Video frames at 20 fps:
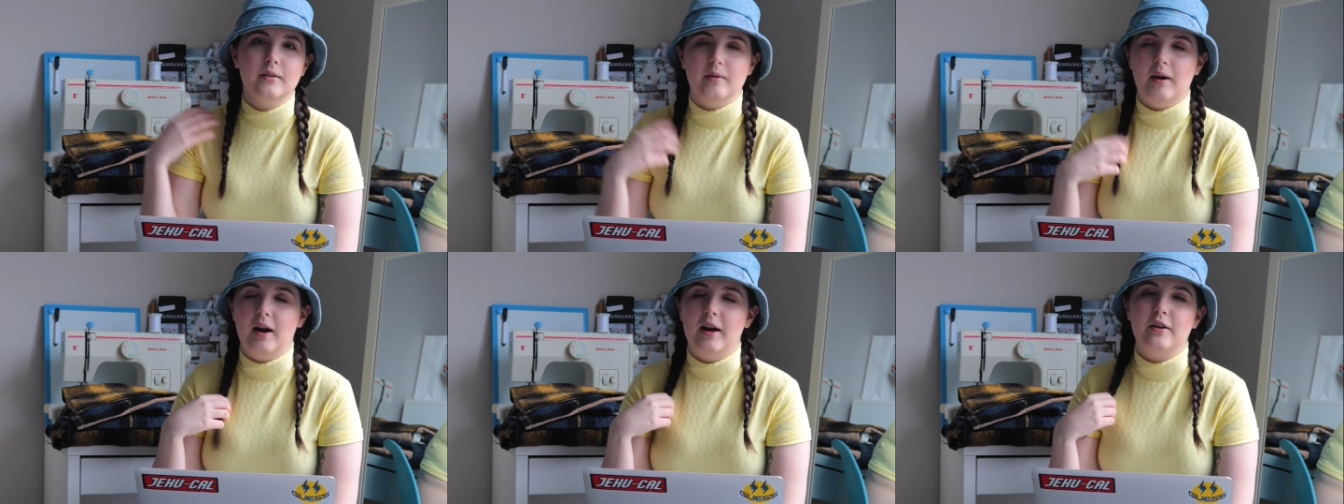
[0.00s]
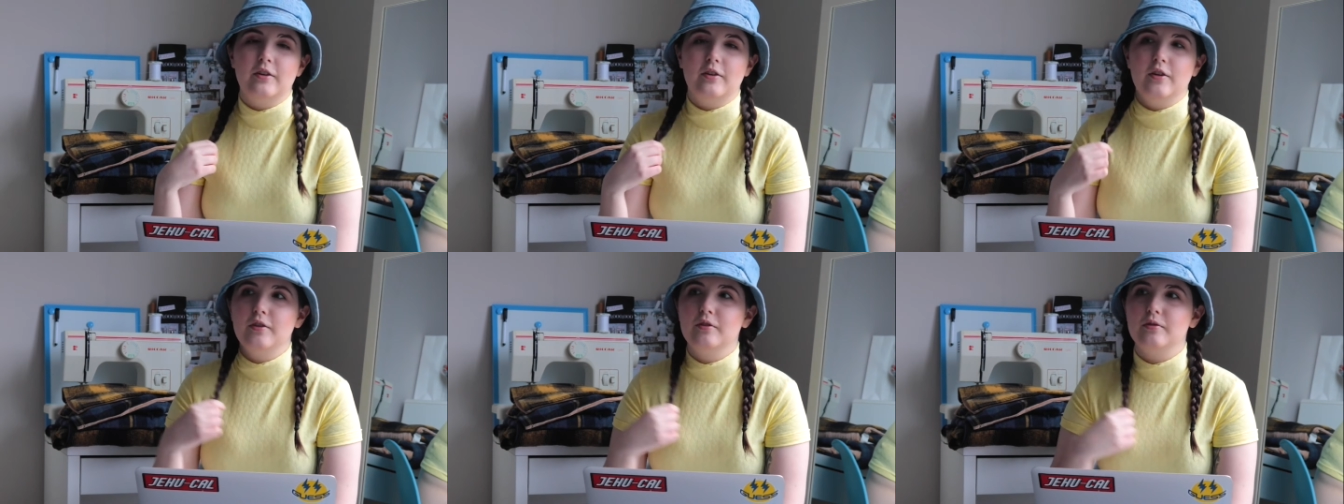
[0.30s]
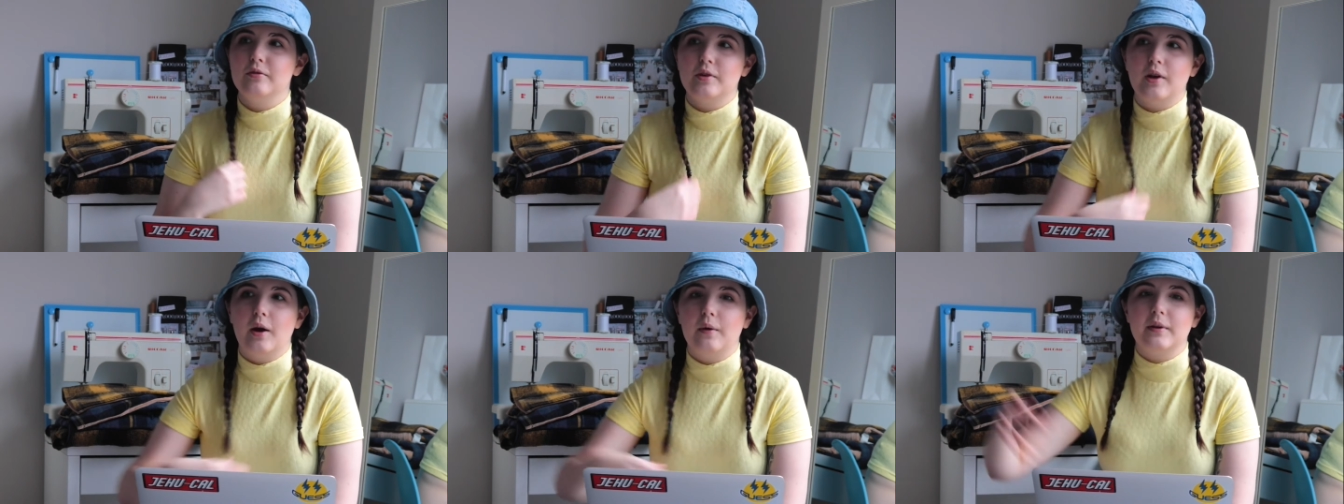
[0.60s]
I don't know,
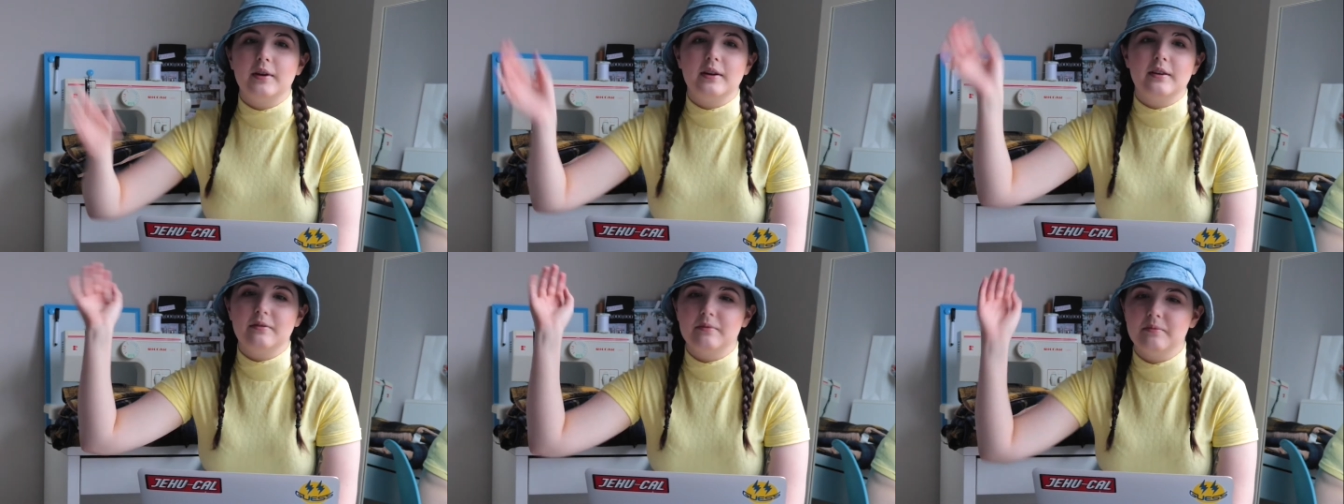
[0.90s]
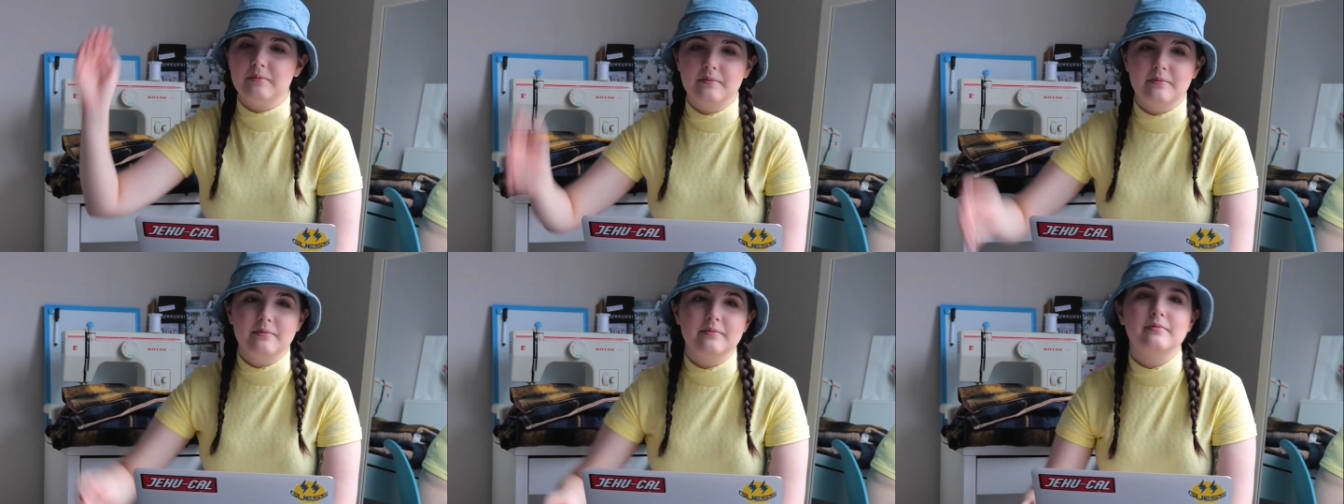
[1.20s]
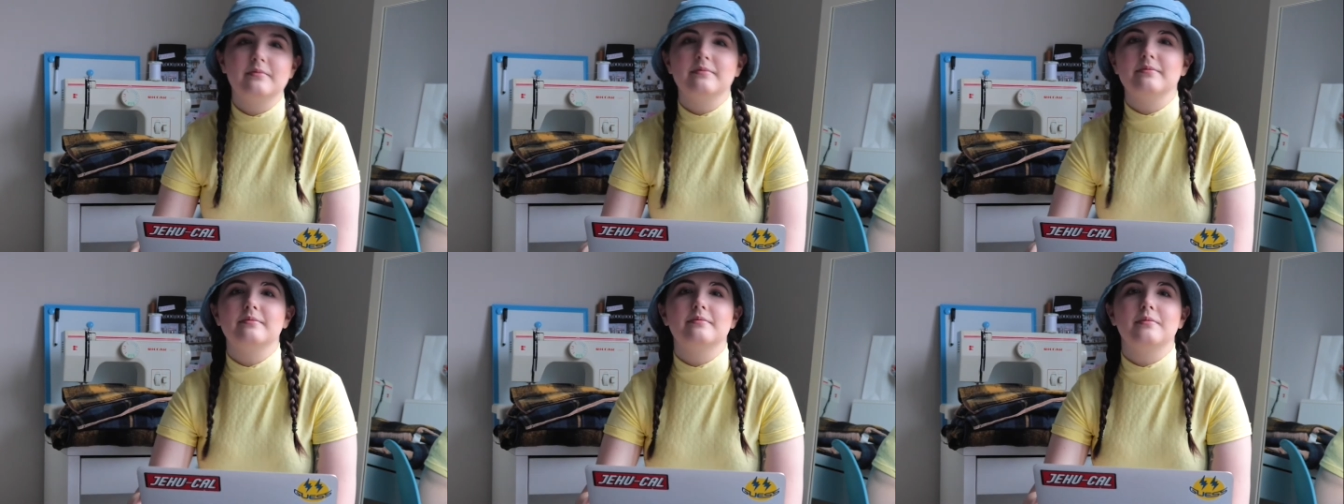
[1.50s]
going
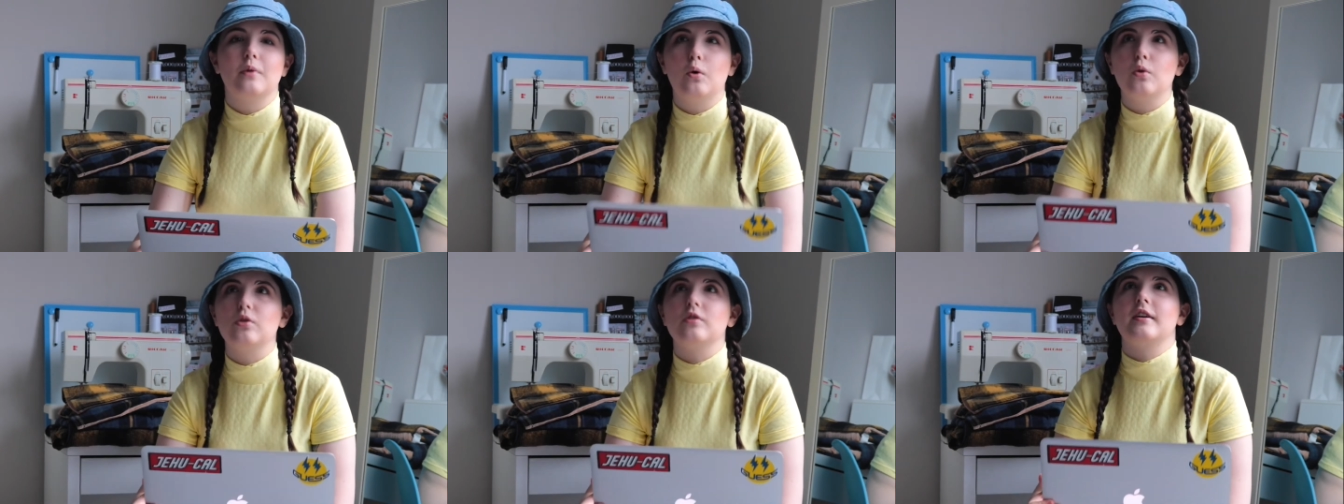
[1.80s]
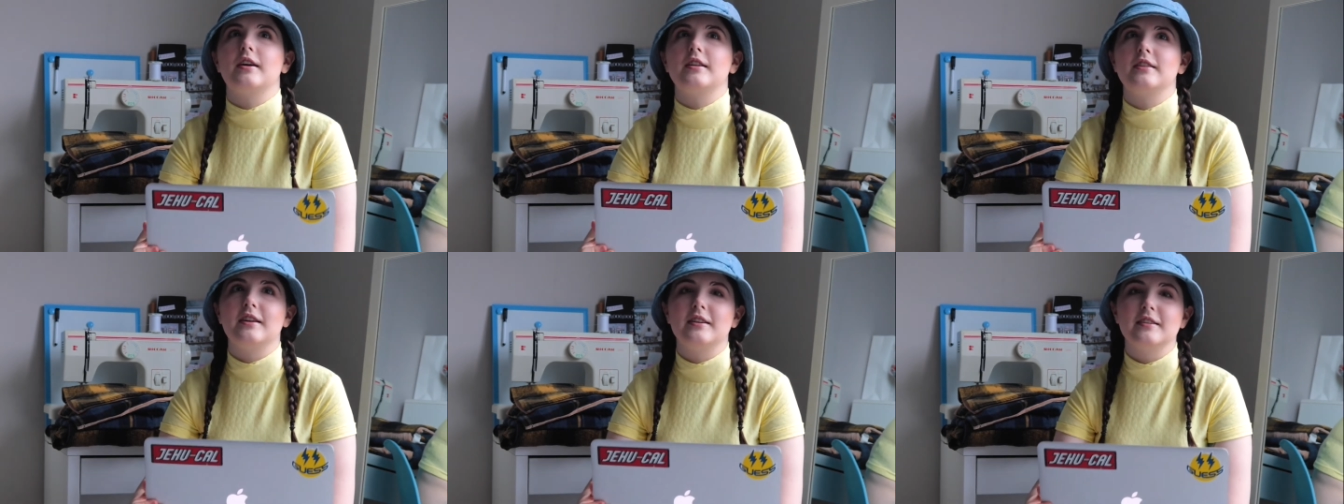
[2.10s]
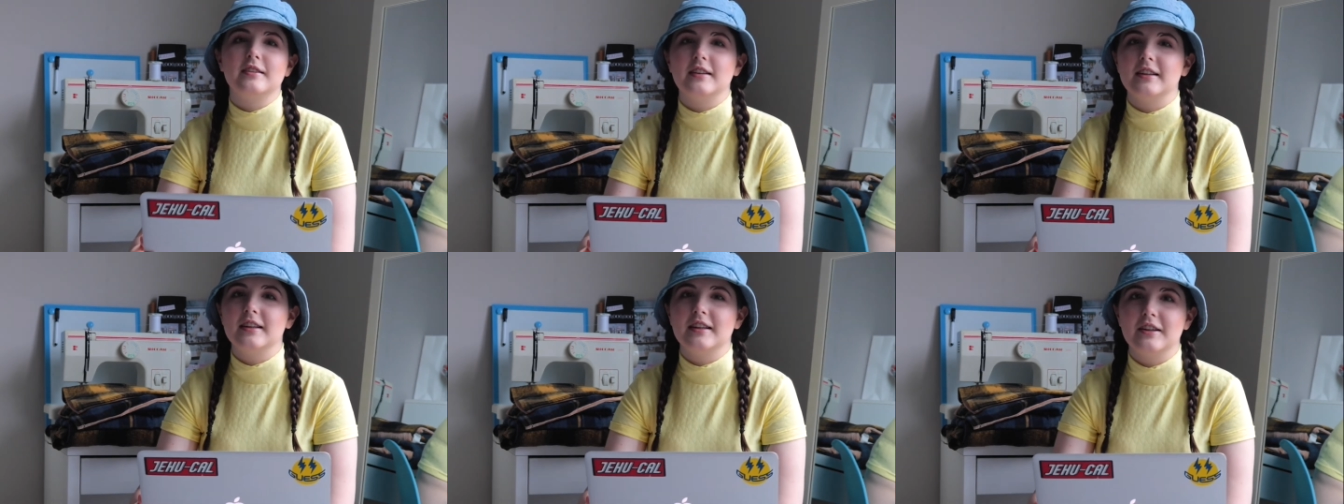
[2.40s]
all around
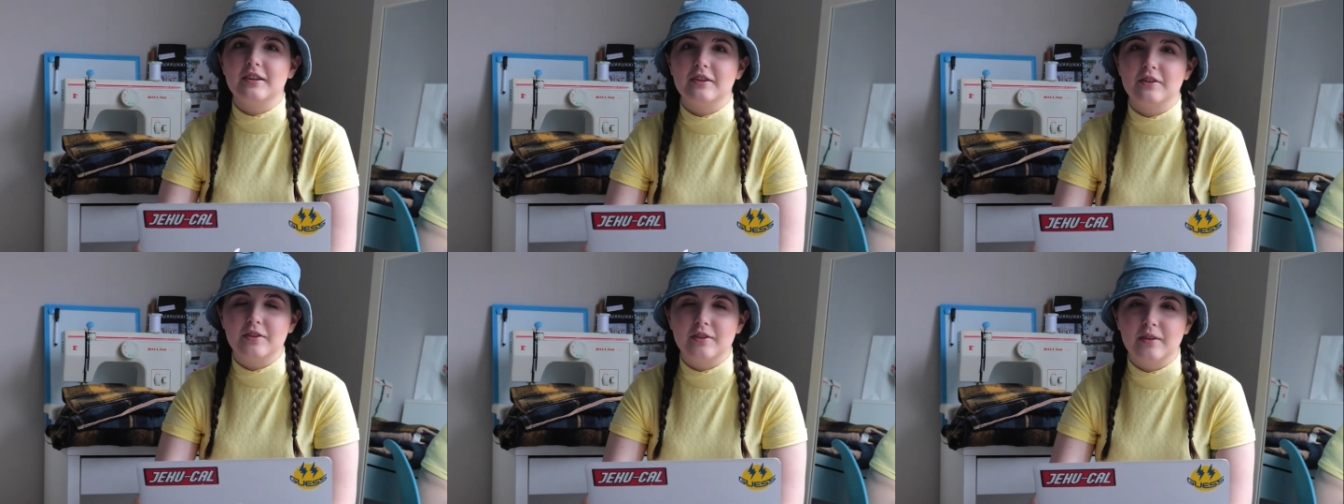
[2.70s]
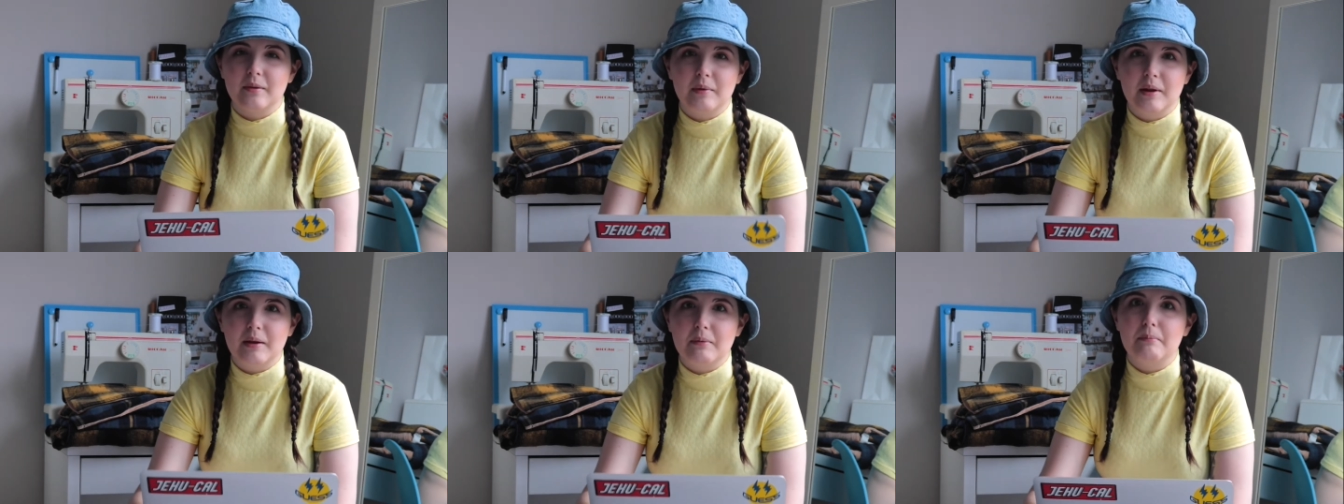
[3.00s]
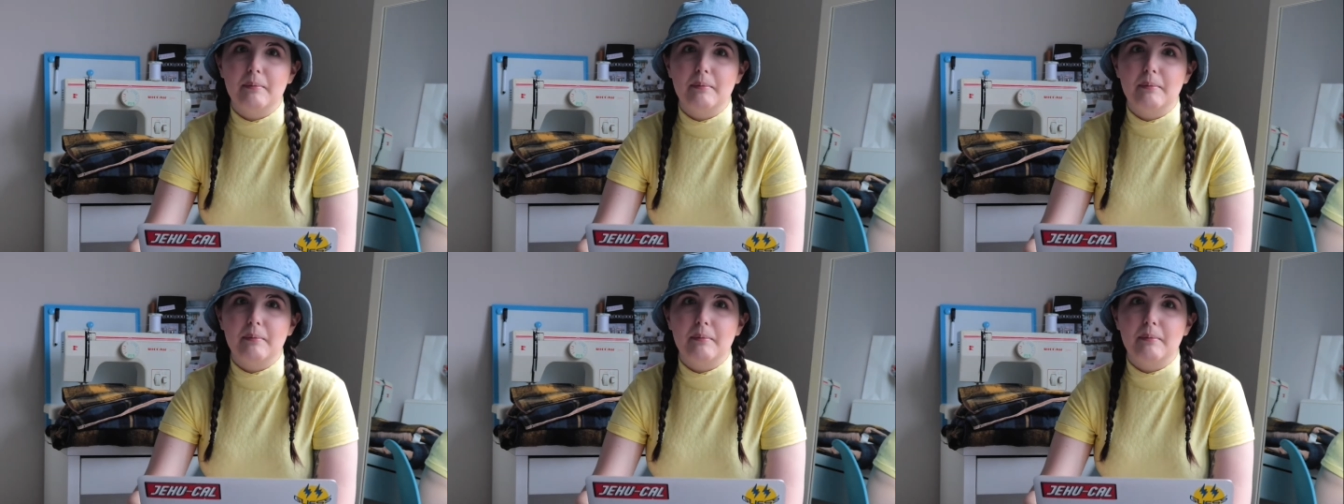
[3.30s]
London in it or something,